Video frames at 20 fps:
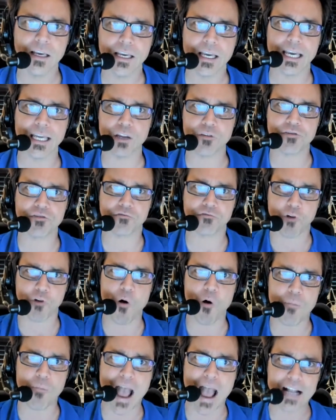in a
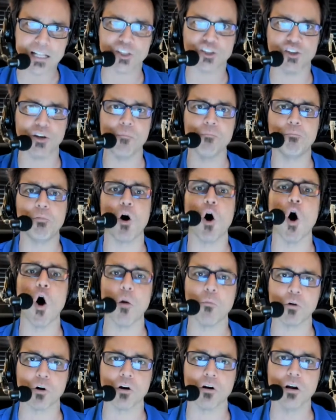throwback Jim oh,
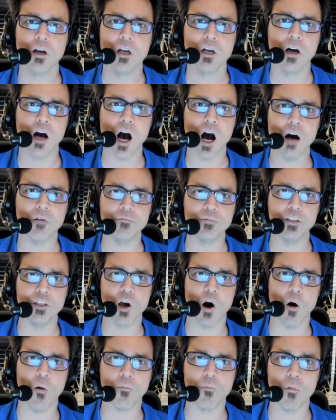Palmer, uh, you
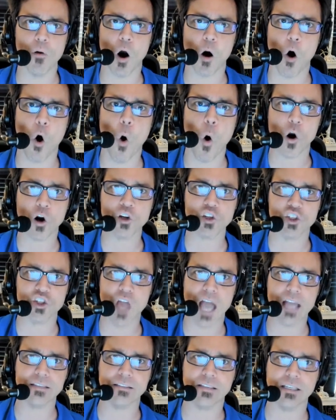know, orange
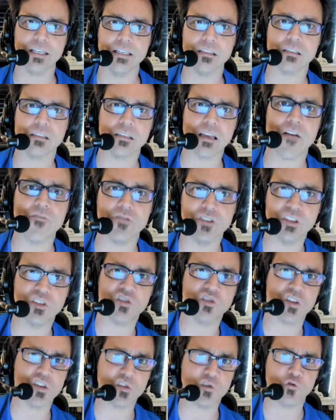
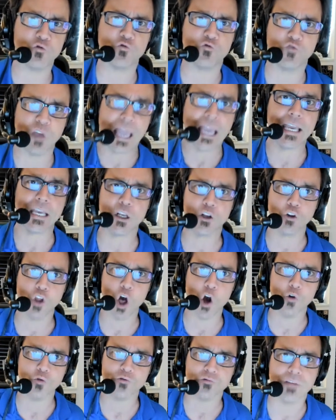1976 day
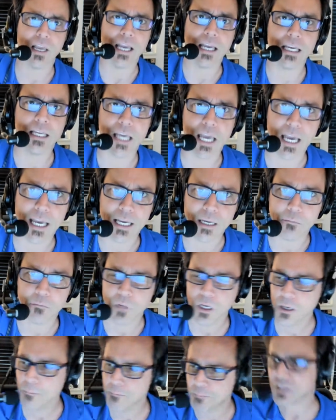glow, day game,
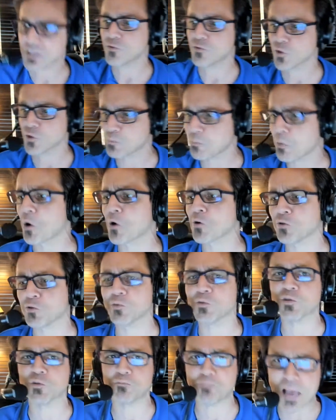business
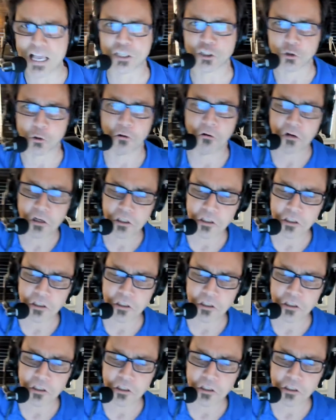person special.